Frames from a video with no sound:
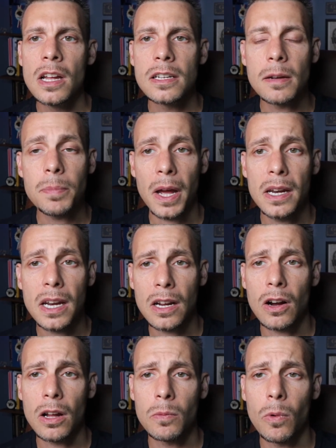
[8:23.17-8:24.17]
depending
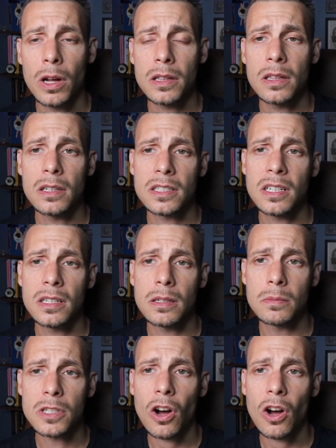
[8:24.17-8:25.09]
on what the symptoms